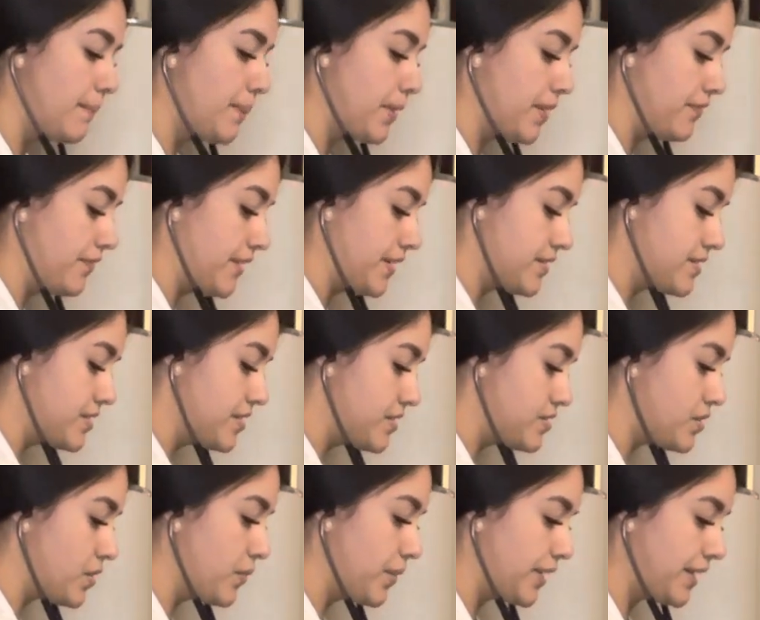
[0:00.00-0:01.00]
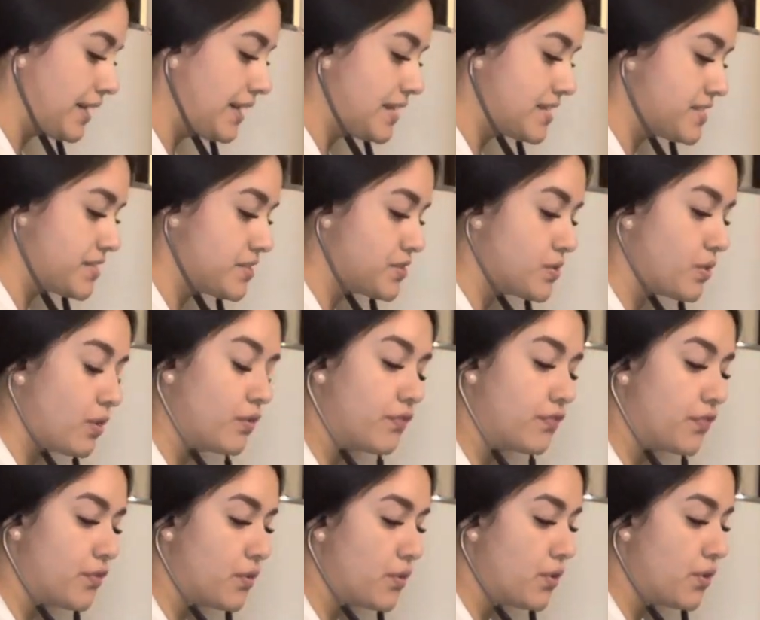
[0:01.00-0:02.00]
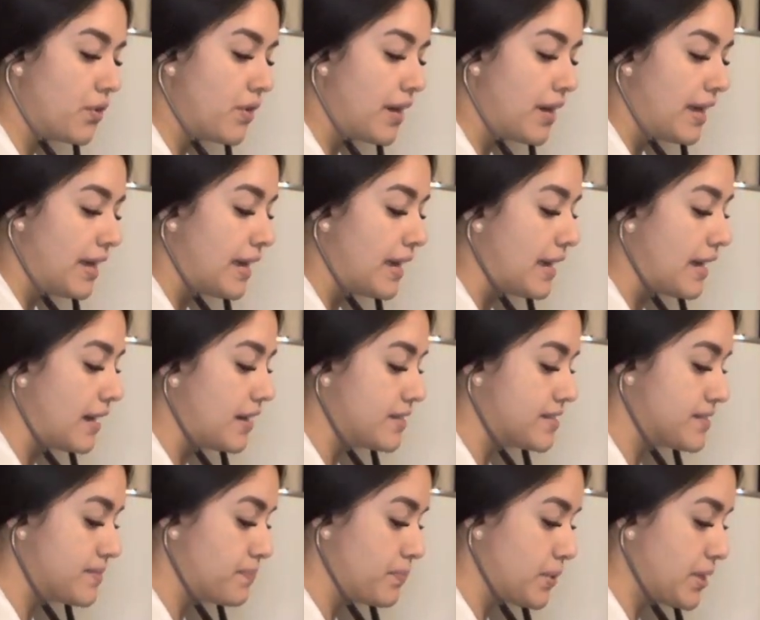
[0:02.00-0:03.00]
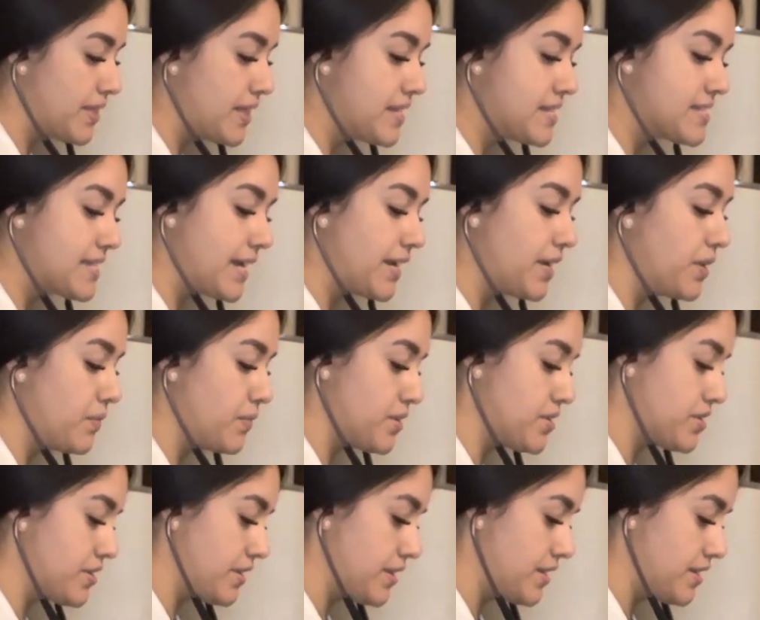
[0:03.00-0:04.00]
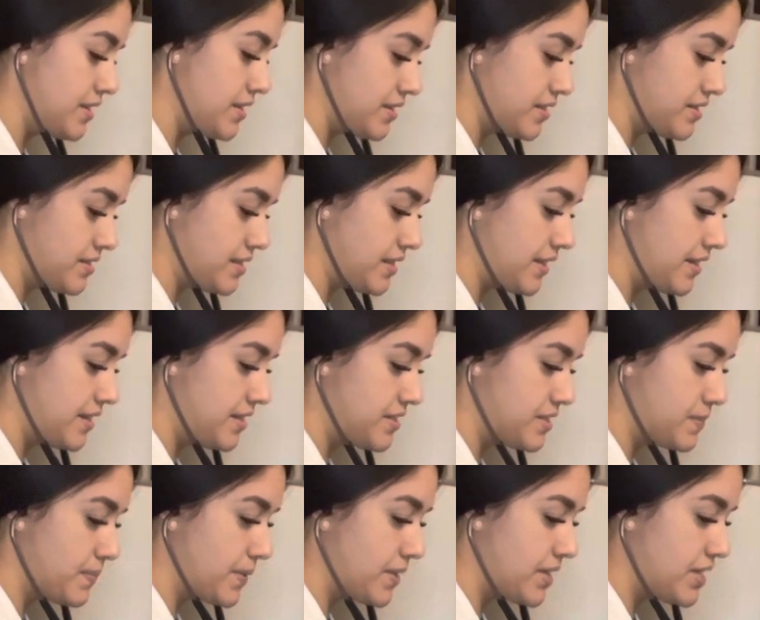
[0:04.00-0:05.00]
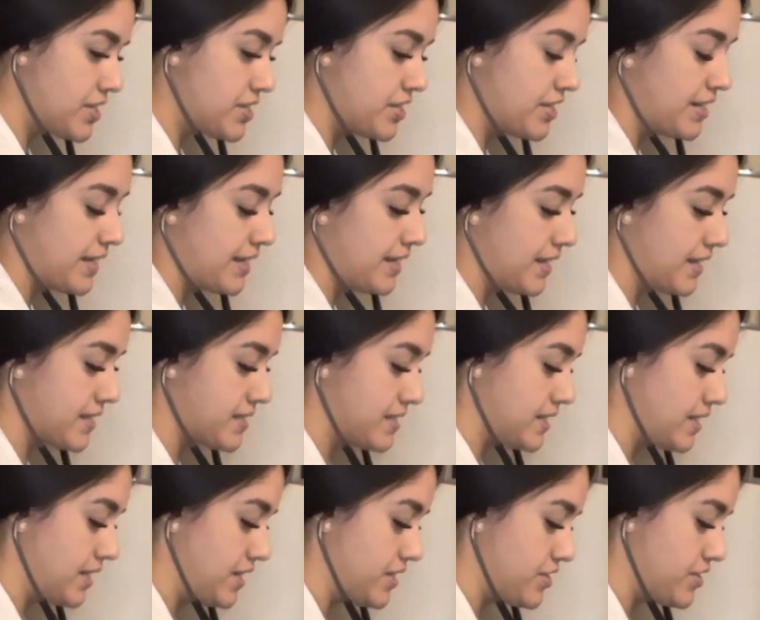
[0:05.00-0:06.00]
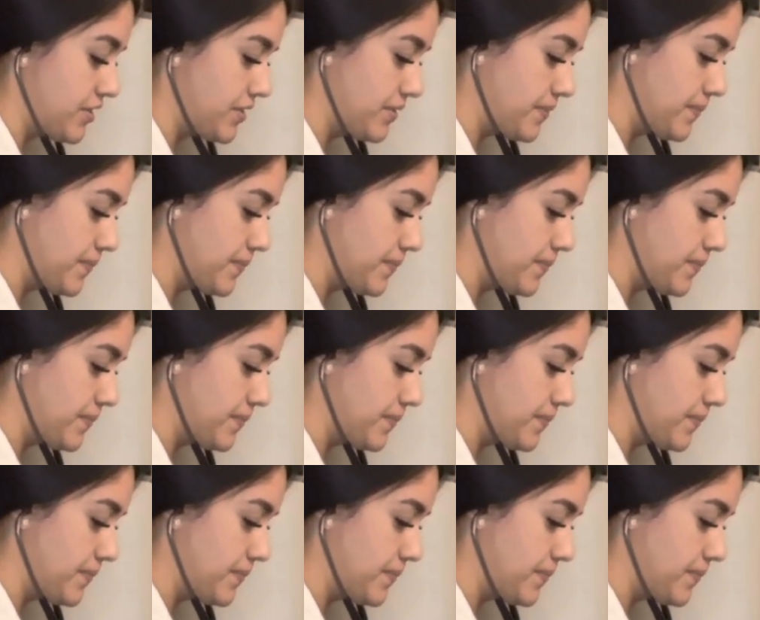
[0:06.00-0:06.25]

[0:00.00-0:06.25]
Perfect. So we're gonna listen to a full breathing cycle, which is an inspiration and exhalation.